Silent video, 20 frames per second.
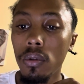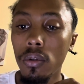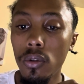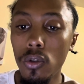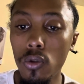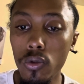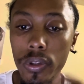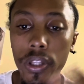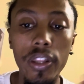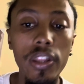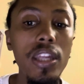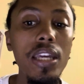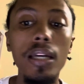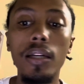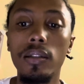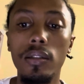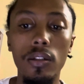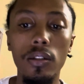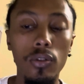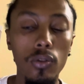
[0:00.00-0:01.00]
to the
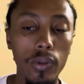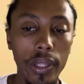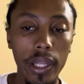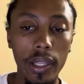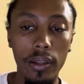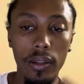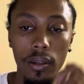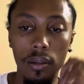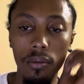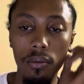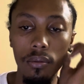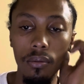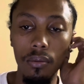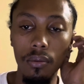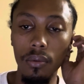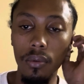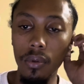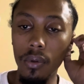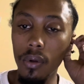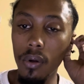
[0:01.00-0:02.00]
theater together,
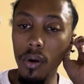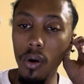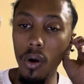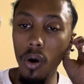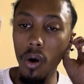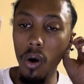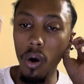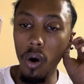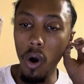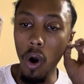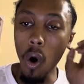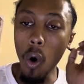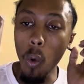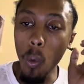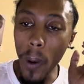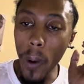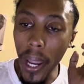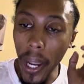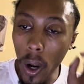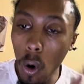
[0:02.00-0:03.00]
or
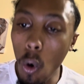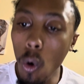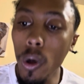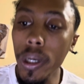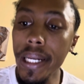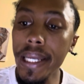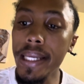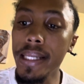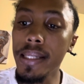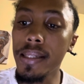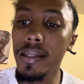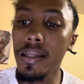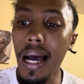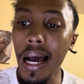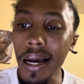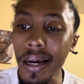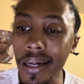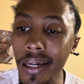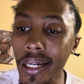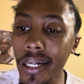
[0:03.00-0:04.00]
where colleagues
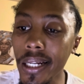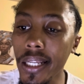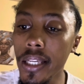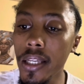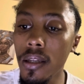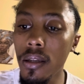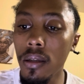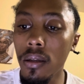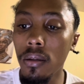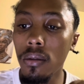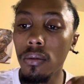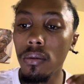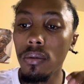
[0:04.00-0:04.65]
agree